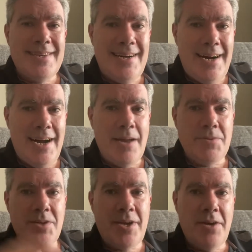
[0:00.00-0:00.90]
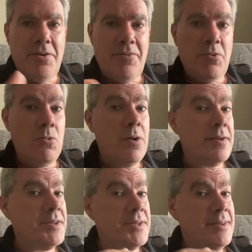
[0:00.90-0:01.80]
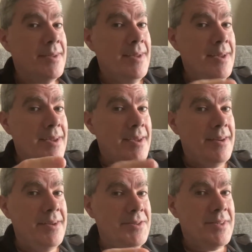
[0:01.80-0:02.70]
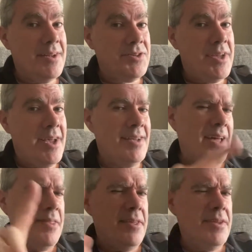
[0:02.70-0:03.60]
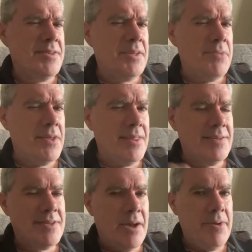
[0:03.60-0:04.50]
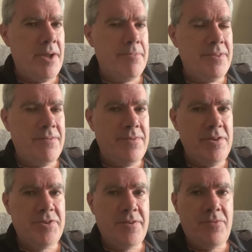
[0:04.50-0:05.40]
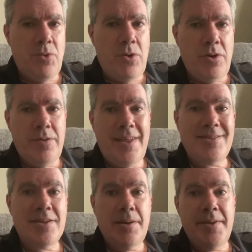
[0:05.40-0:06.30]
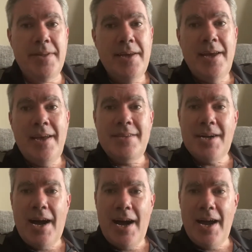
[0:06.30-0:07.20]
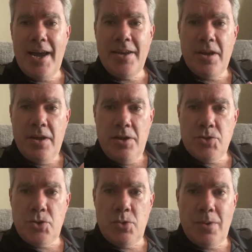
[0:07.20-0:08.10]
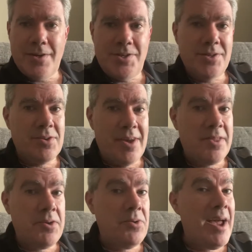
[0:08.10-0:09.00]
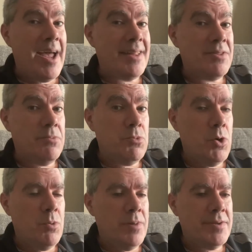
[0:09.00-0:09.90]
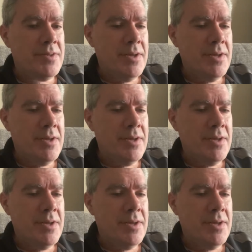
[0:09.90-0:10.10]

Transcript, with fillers: time to get over what it is that she had. I think it's something that's coming up in the future for her that's going to be tied to what she's going through at the moment.